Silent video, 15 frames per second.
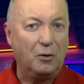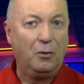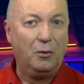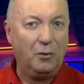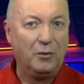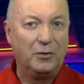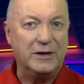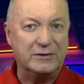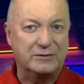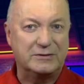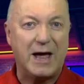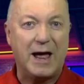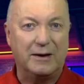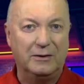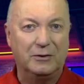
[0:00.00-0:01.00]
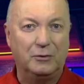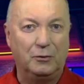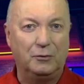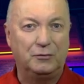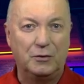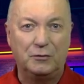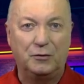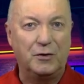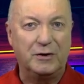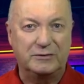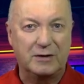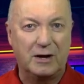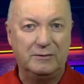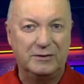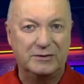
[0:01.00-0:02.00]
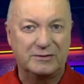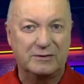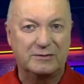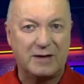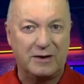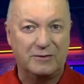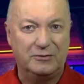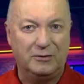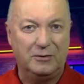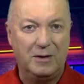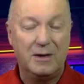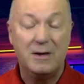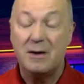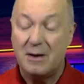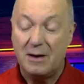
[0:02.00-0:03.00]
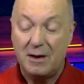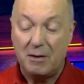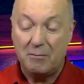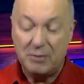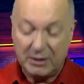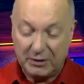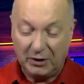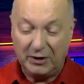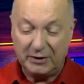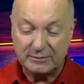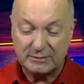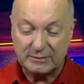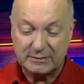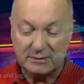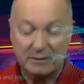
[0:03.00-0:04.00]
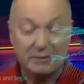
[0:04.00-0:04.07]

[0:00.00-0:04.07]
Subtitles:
all this technical for voiceovers essential? Because